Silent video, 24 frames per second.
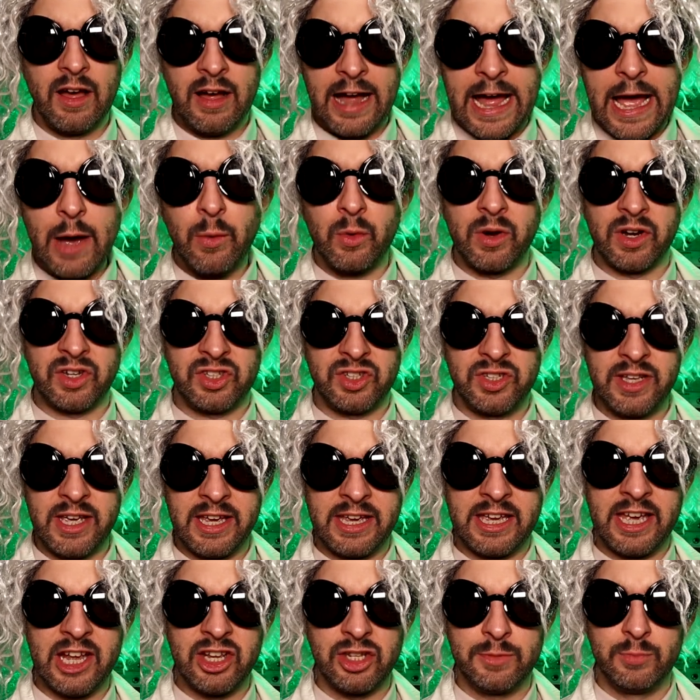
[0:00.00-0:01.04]
I want to see a
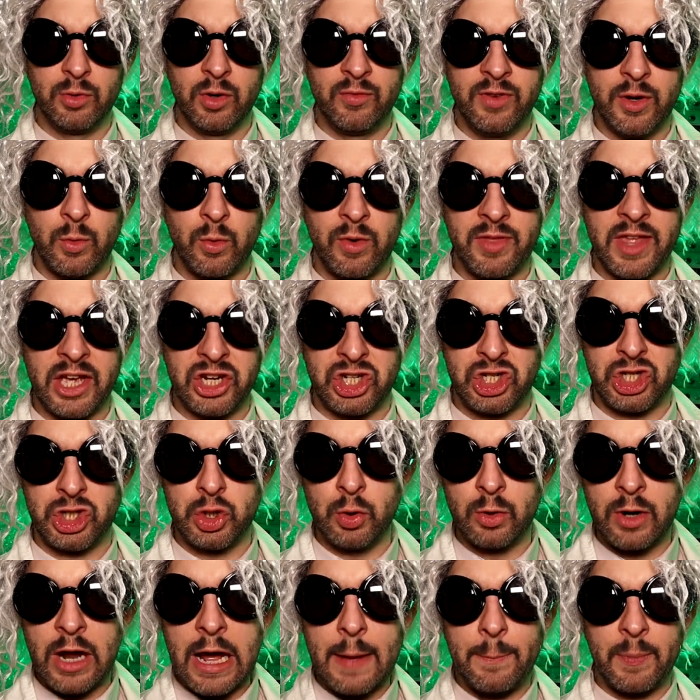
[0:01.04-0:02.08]
kids movie where they
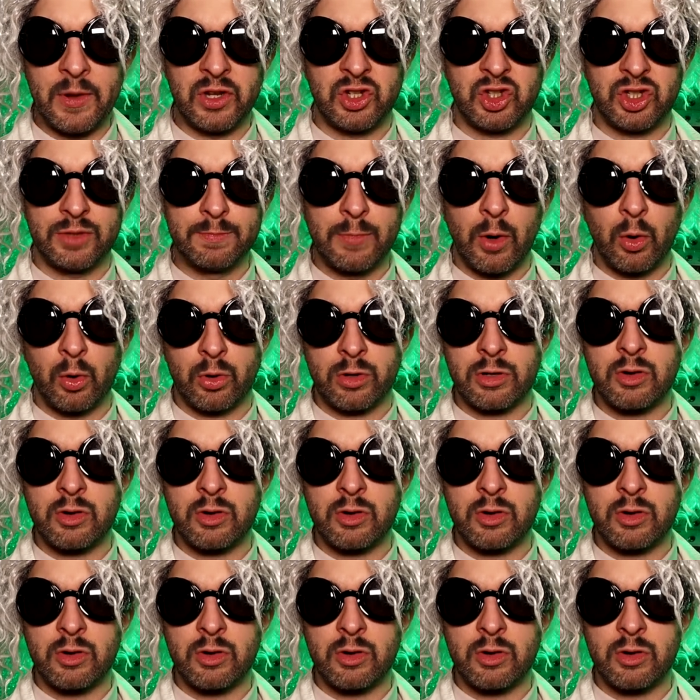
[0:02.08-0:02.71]
shoot up and smoke